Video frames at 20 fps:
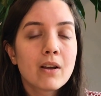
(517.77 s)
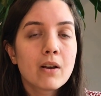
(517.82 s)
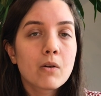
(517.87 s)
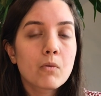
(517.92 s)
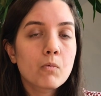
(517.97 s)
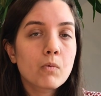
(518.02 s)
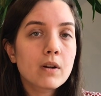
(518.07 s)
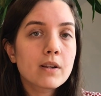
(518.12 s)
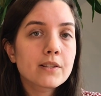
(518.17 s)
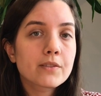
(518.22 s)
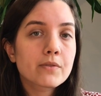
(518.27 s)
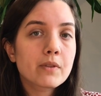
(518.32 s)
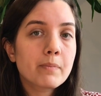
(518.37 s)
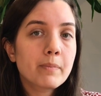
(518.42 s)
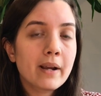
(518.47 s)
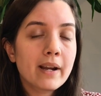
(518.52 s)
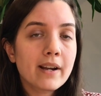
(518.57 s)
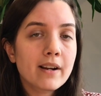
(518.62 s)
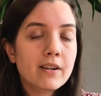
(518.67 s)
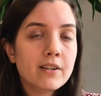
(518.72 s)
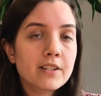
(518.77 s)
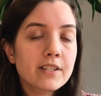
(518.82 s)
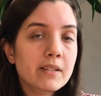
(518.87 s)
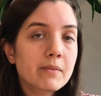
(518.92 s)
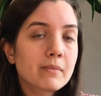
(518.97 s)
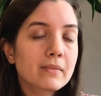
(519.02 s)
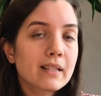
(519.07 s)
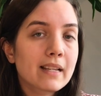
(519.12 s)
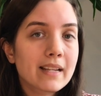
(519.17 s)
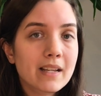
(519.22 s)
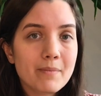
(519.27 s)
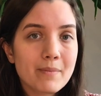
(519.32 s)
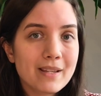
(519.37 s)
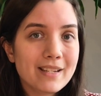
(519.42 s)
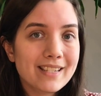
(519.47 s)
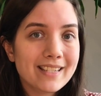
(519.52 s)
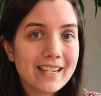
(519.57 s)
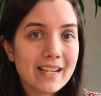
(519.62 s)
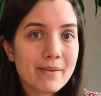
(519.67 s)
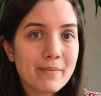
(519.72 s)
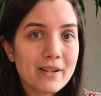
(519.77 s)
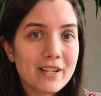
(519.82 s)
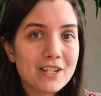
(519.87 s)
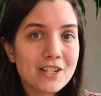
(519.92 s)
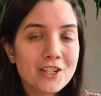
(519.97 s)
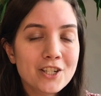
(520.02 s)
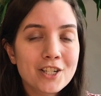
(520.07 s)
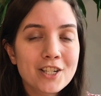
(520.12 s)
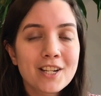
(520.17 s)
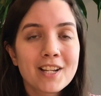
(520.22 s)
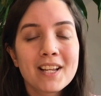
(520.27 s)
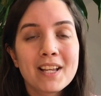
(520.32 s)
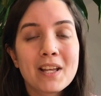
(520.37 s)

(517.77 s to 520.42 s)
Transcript: was repair some ligament damage,